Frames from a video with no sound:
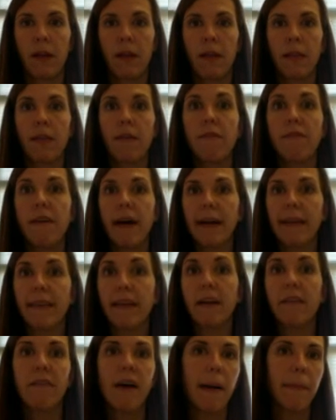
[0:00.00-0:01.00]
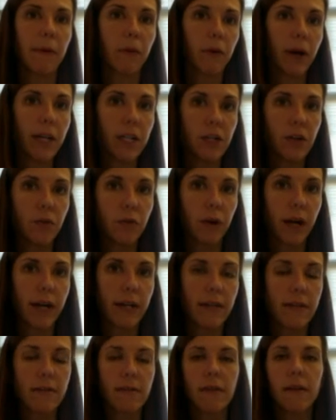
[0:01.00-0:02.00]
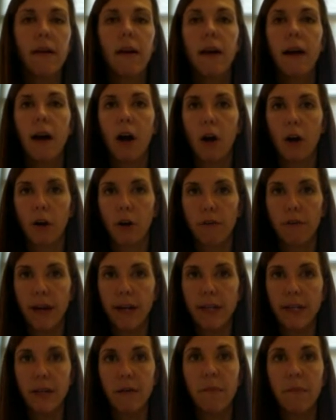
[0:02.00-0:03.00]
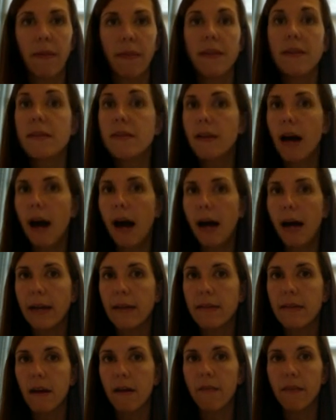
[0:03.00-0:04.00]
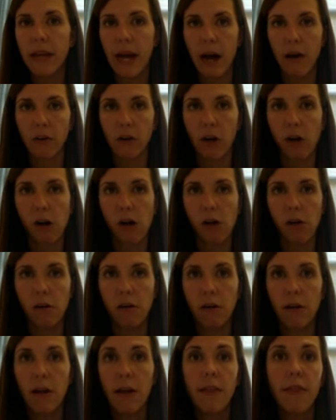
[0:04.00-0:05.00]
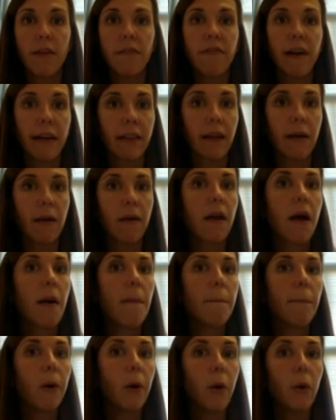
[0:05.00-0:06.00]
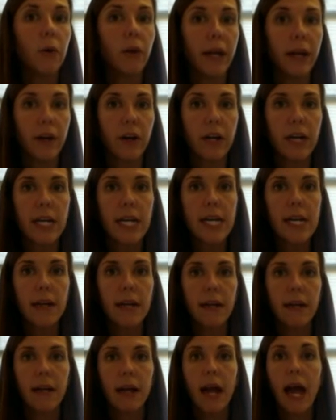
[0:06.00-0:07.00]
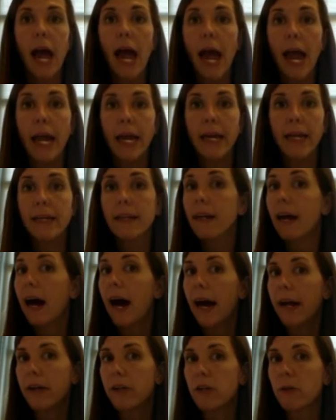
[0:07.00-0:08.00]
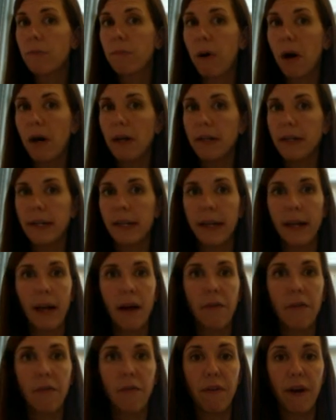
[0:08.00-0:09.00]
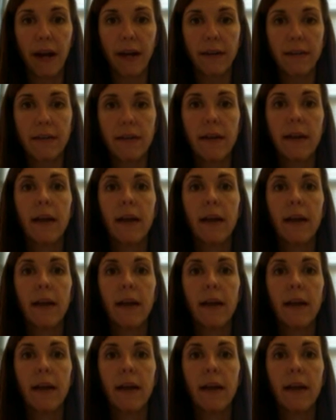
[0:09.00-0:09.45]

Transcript: The fact that evaporation rates are affected by the size of the alcohol. The fact that polarity and hydrogen bonding affect